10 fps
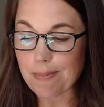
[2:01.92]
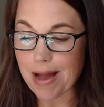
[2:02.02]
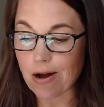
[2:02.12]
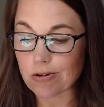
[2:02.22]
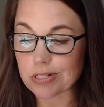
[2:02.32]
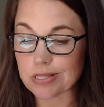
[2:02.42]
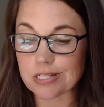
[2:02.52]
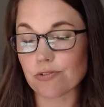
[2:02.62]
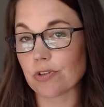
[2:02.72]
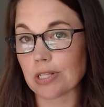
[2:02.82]
about
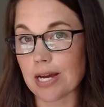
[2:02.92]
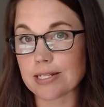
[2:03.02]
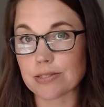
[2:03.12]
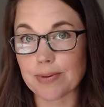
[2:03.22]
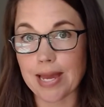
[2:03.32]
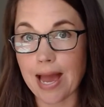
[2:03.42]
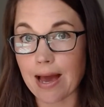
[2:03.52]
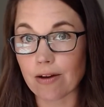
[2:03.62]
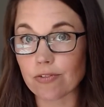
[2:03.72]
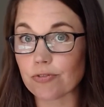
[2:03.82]
the different lines we have.